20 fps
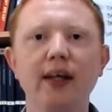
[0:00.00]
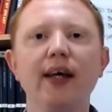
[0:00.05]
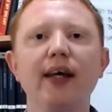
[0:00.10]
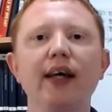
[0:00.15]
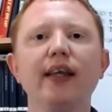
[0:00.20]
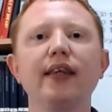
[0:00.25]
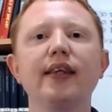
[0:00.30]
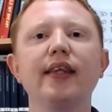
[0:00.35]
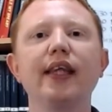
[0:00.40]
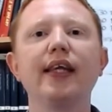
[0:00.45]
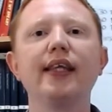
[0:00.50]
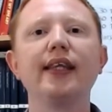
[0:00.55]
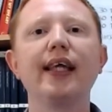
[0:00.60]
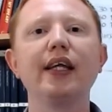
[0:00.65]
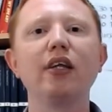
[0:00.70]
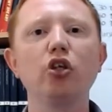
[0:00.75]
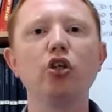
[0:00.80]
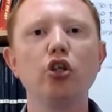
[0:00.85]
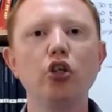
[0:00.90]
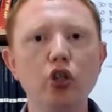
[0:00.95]
They then
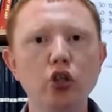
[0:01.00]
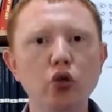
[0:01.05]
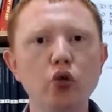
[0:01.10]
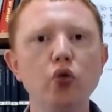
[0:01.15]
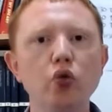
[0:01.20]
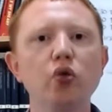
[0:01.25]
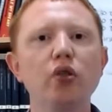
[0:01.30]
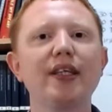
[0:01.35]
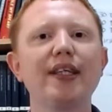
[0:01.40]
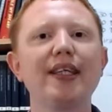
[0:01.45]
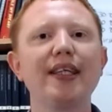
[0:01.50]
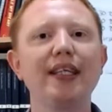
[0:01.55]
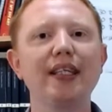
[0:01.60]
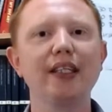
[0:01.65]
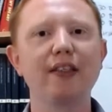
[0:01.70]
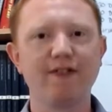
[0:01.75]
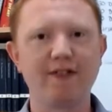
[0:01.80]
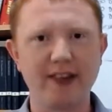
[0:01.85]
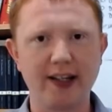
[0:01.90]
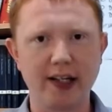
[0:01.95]
use these
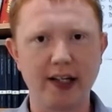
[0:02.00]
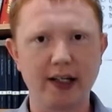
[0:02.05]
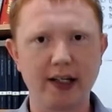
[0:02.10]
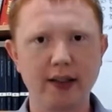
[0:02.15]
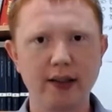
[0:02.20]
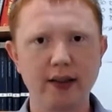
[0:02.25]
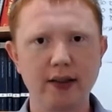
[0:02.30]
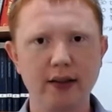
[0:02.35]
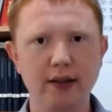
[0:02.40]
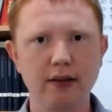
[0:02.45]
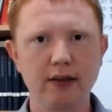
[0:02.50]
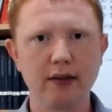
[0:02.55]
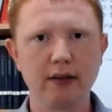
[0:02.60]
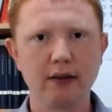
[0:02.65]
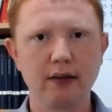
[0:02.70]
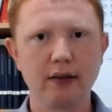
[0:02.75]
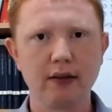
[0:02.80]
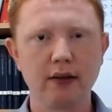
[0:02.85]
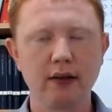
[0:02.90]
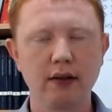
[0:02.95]
feelings
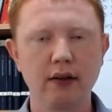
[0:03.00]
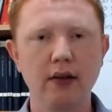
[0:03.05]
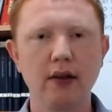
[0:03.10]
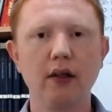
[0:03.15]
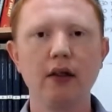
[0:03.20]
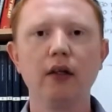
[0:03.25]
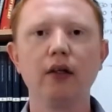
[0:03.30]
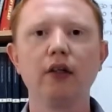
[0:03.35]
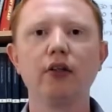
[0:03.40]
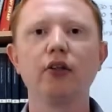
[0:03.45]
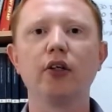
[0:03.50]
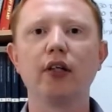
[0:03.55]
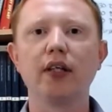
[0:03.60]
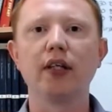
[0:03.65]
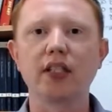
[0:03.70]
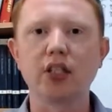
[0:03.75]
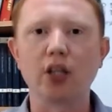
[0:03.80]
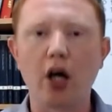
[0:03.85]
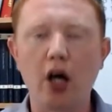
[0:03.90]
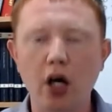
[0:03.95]
to
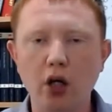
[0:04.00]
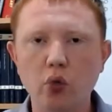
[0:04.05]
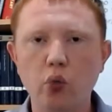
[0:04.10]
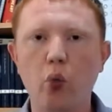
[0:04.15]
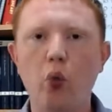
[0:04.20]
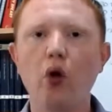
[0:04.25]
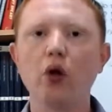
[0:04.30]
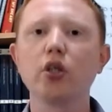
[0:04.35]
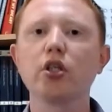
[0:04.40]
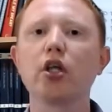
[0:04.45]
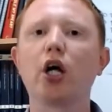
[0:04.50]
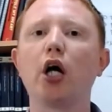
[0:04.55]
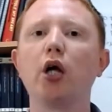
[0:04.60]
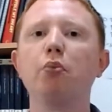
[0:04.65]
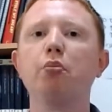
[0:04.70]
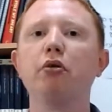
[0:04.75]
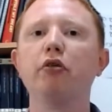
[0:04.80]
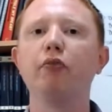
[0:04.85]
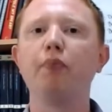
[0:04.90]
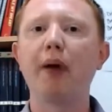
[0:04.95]
decide what type
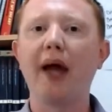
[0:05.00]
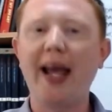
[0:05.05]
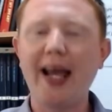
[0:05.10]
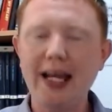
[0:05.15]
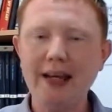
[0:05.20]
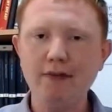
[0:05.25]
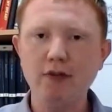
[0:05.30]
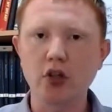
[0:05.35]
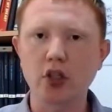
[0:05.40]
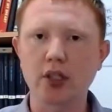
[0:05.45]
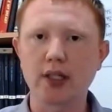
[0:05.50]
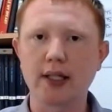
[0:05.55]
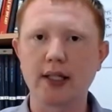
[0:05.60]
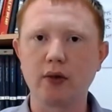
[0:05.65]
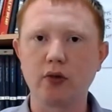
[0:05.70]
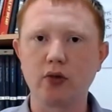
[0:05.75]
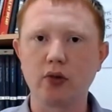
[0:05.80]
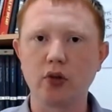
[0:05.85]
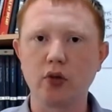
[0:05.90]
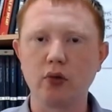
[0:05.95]
of behaviors they'll
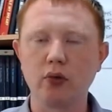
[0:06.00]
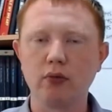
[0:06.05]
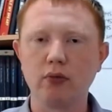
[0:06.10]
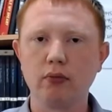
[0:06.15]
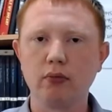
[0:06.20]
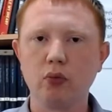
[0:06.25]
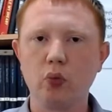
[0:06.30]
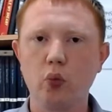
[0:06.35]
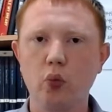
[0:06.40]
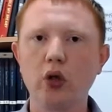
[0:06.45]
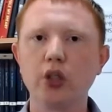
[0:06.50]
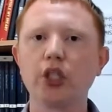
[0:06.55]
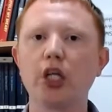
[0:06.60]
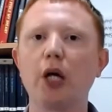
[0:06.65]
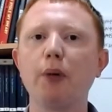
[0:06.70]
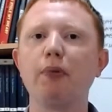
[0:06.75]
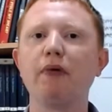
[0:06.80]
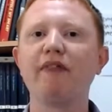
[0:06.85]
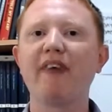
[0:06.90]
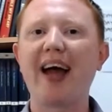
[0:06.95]
do, what type
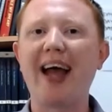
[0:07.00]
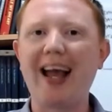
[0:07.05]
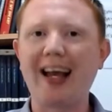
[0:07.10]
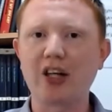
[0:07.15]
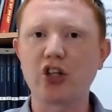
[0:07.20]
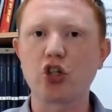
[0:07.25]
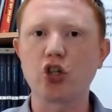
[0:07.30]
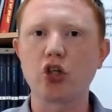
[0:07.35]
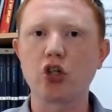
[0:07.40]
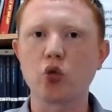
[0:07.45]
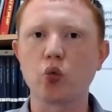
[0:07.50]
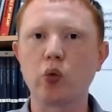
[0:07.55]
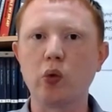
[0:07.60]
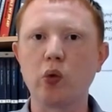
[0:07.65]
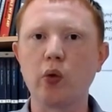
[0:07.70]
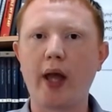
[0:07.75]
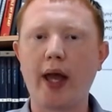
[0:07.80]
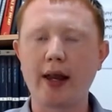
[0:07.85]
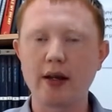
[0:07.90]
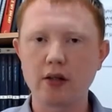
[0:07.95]
of actions will
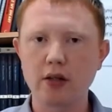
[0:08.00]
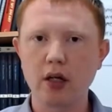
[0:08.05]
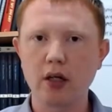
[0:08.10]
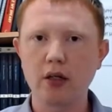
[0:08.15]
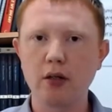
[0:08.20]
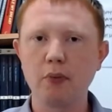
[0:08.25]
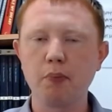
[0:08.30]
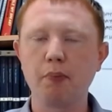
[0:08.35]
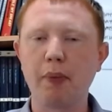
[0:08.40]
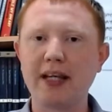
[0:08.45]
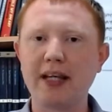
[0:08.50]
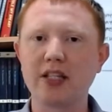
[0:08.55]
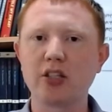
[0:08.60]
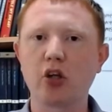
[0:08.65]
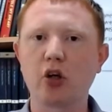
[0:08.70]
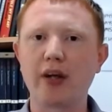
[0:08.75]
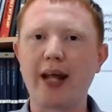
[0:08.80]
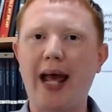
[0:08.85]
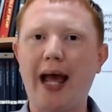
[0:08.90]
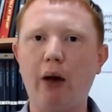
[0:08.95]
get done based on
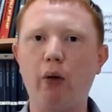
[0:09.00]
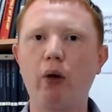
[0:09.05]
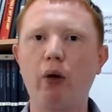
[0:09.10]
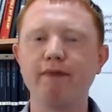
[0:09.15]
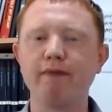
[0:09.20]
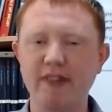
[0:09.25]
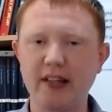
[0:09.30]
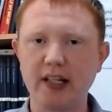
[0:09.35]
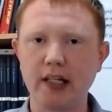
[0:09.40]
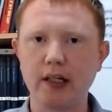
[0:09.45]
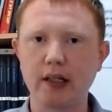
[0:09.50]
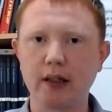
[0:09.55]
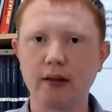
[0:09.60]
how I'm feeling.